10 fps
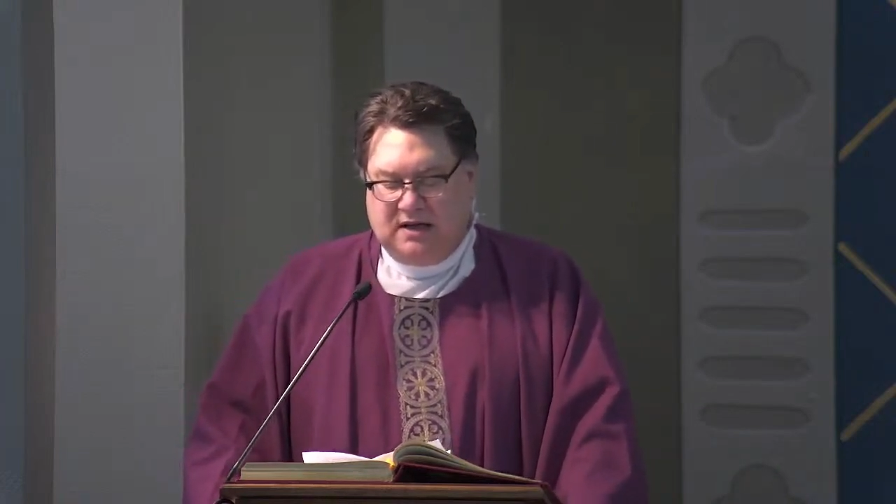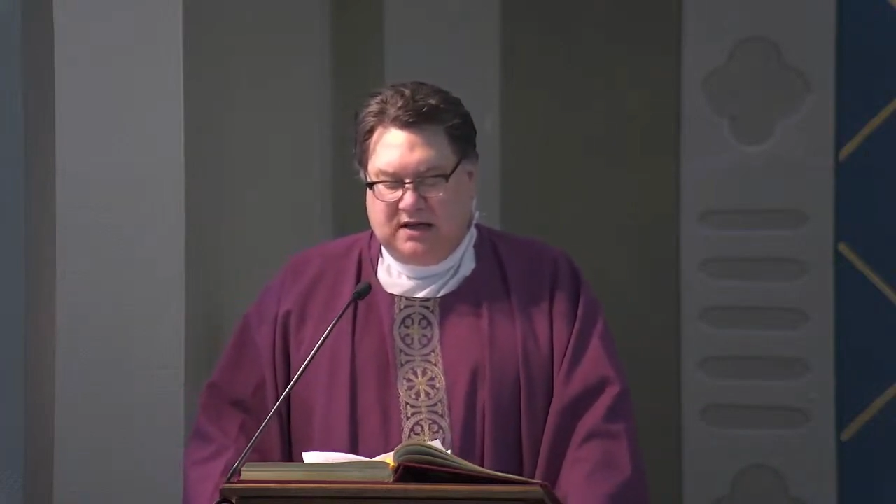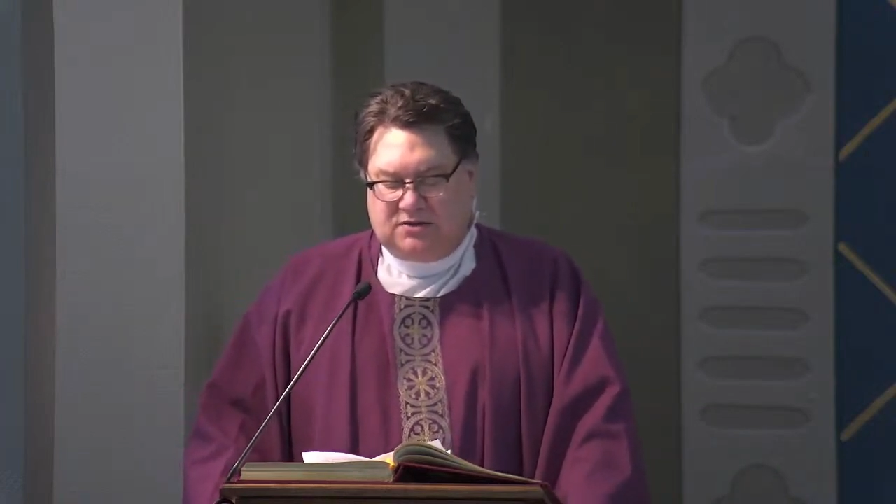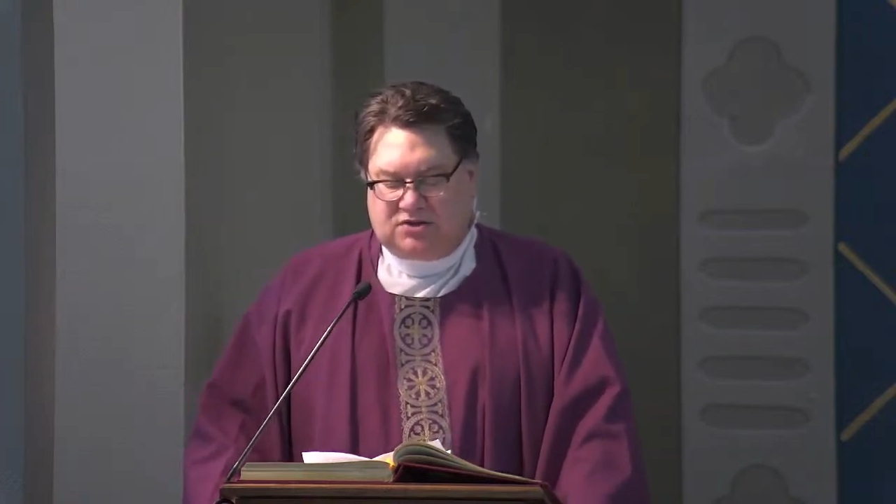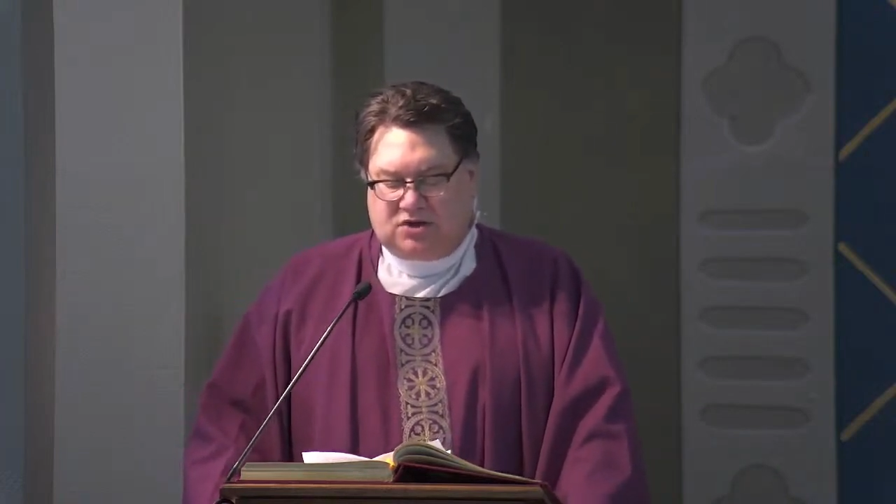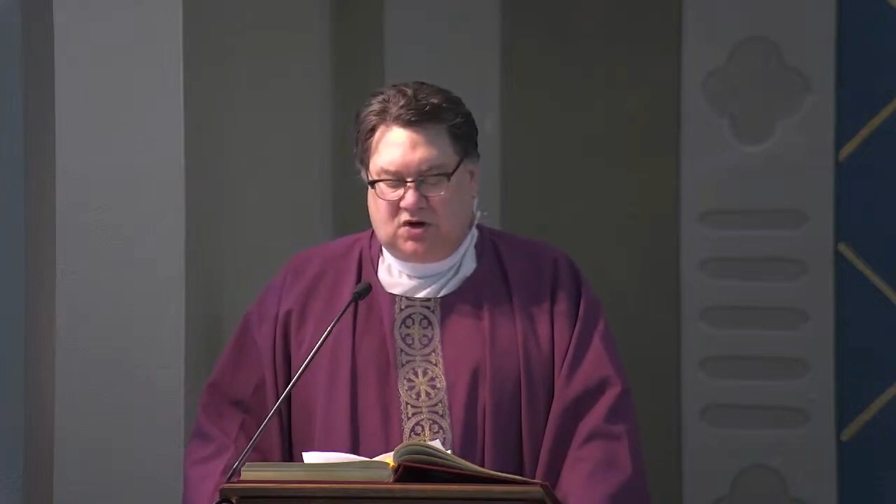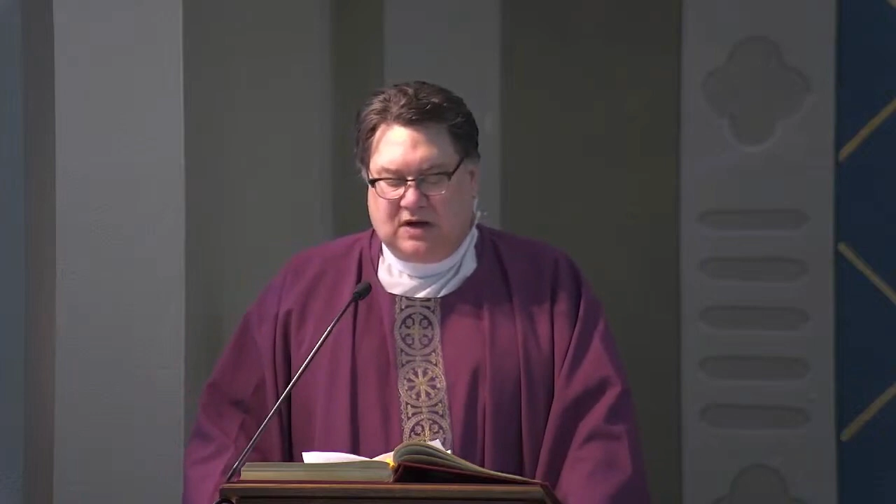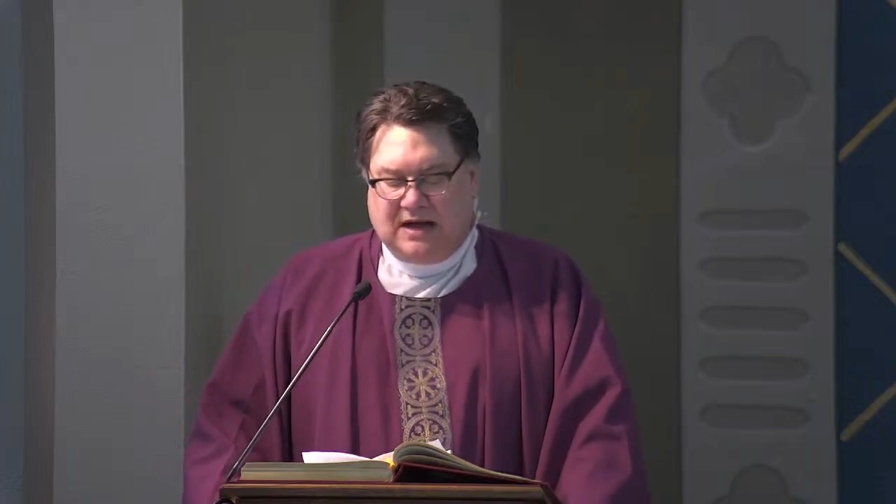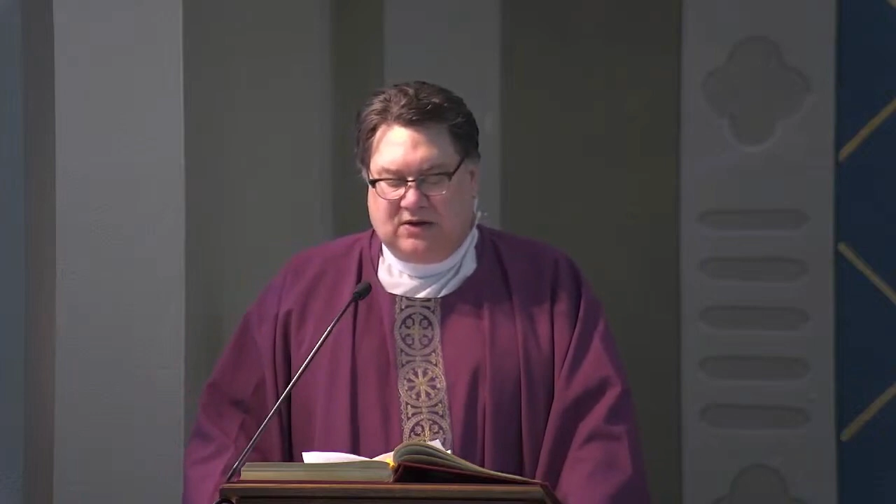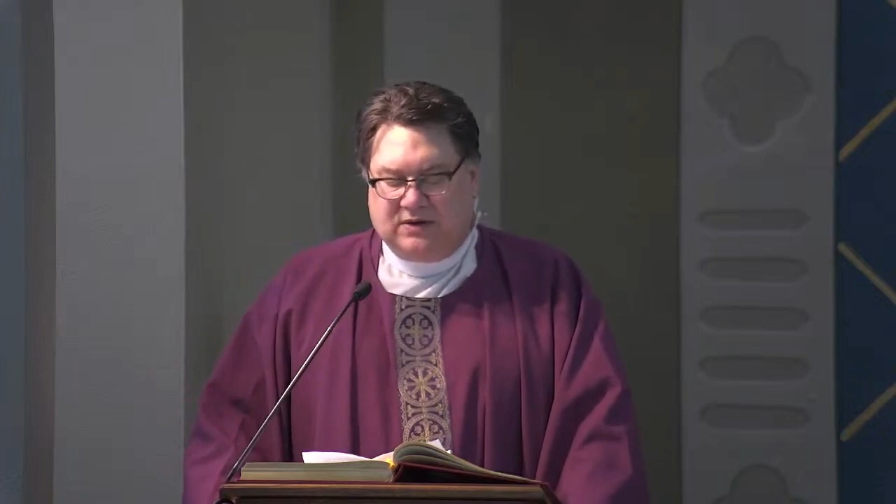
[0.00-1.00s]
and show
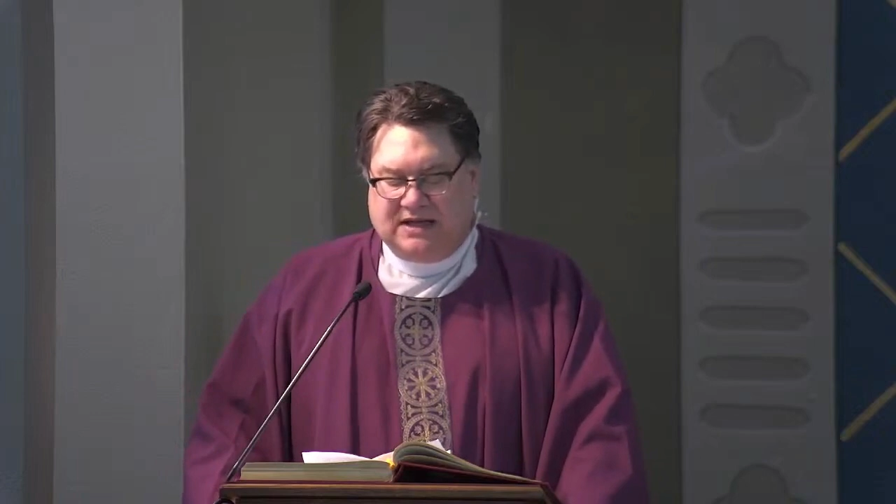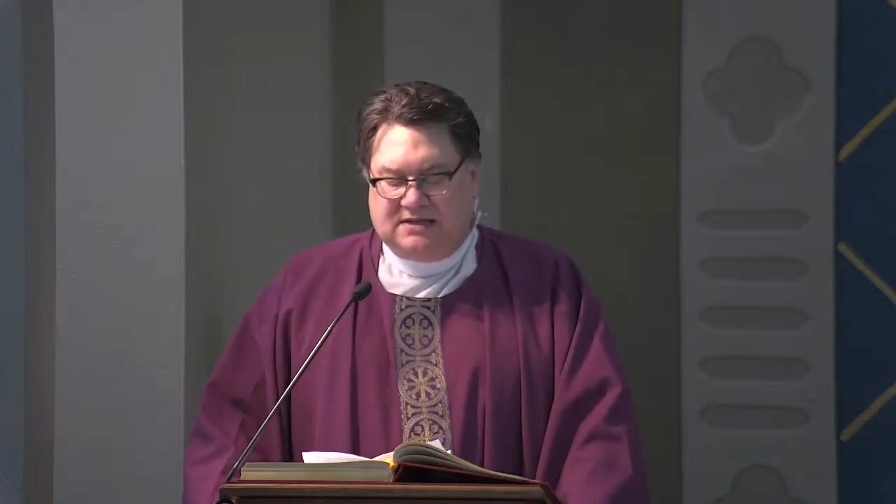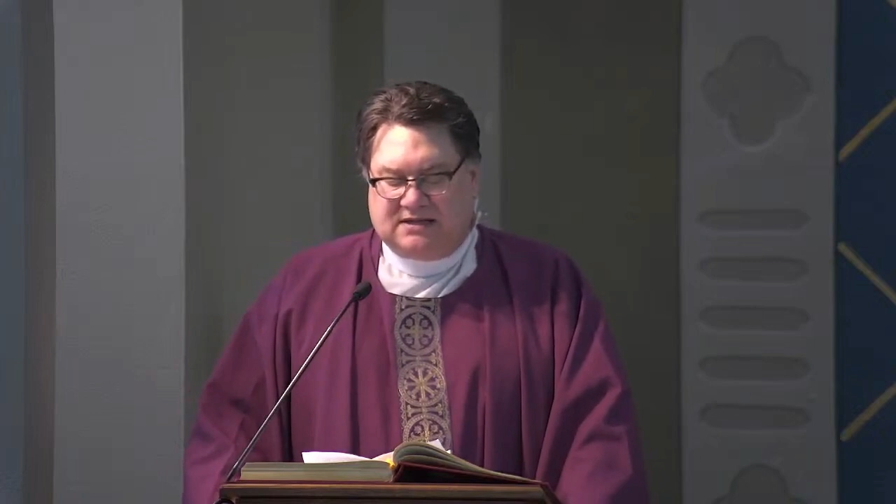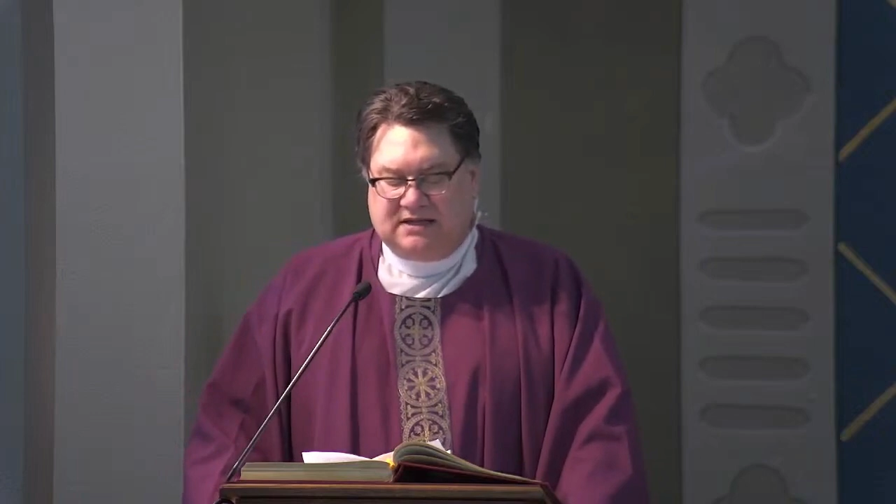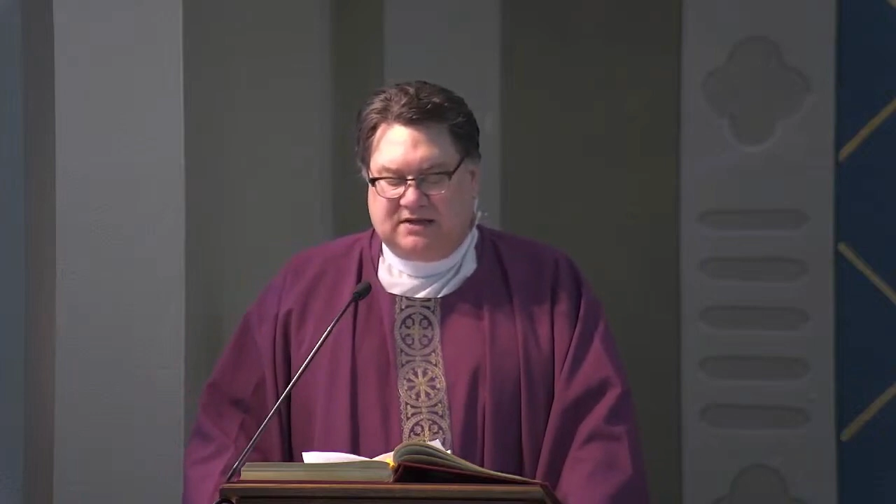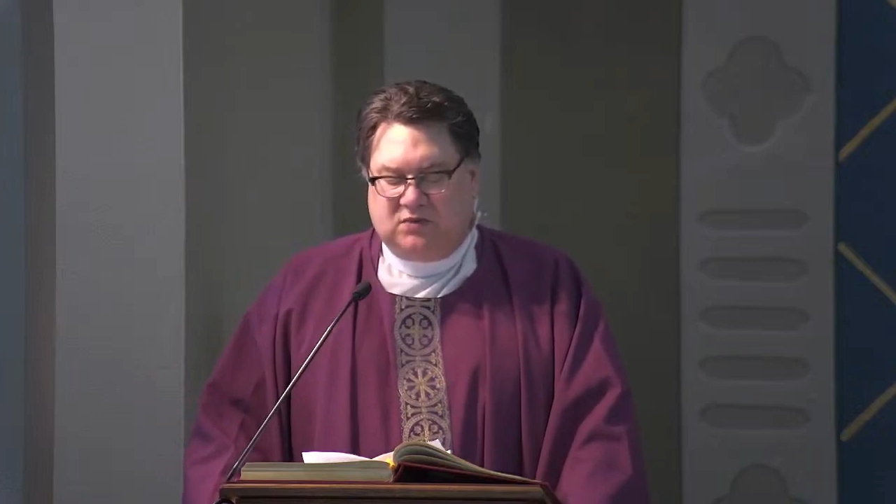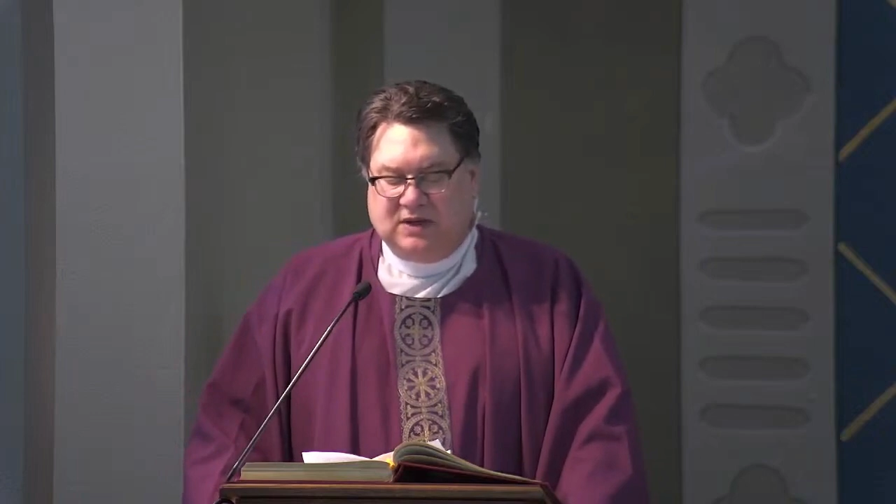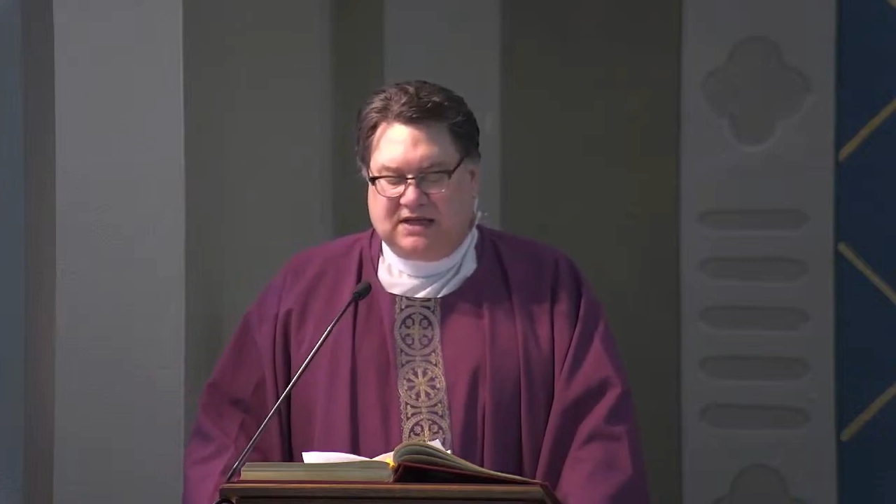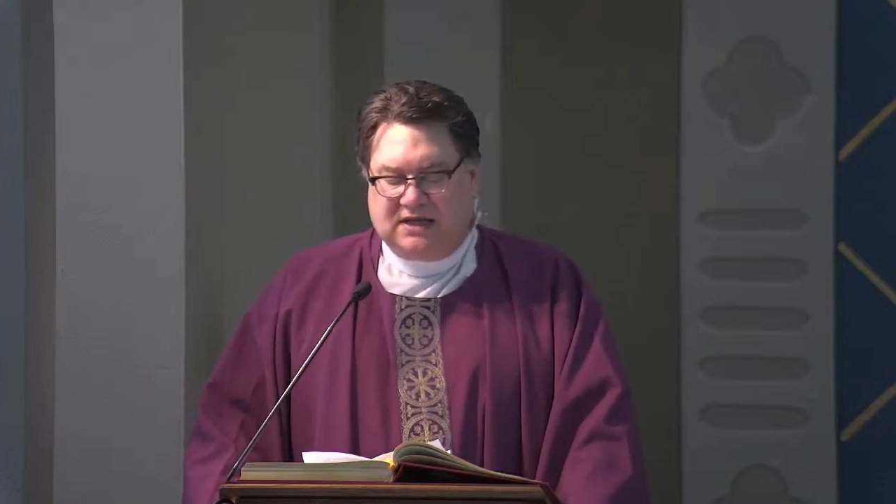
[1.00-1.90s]
how easily we